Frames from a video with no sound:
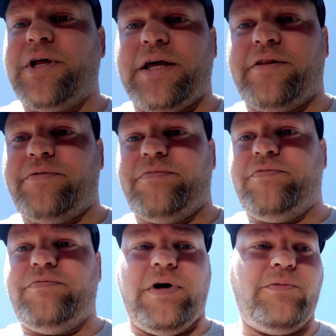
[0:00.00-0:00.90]
weigh, like,
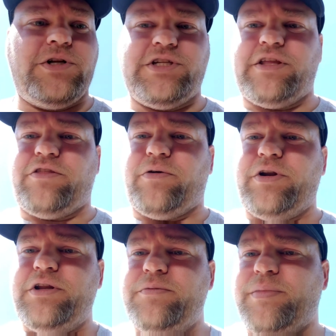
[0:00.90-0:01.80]
I want to say
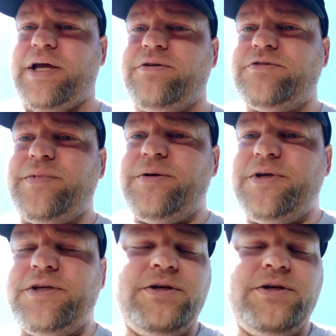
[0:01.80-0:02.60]
30 pounds maybe.